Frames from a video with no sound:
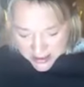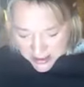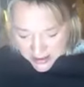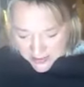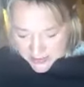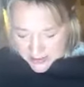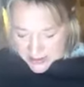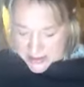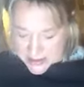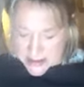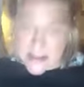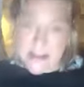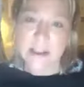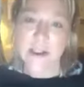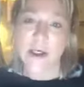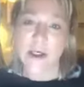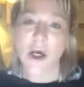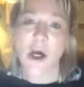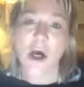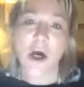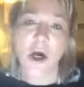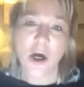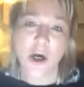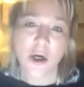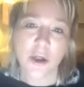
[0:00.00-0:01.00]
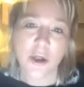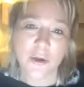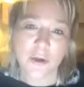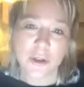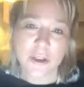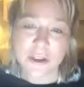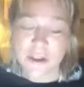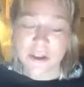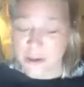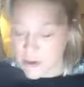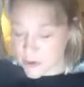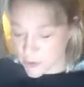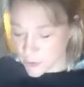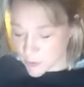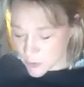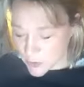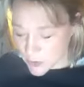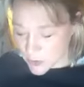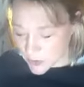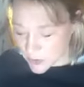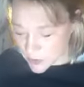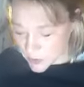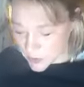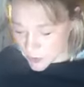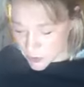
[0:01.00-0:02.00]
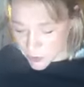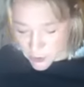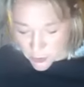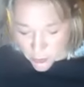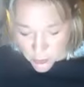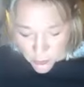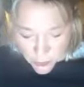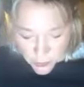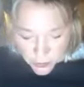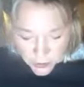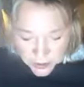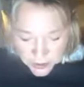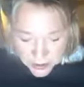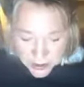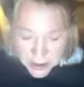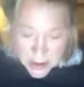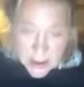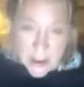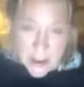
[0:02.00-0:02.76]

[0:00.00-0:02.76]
and this is the card, this is also the sword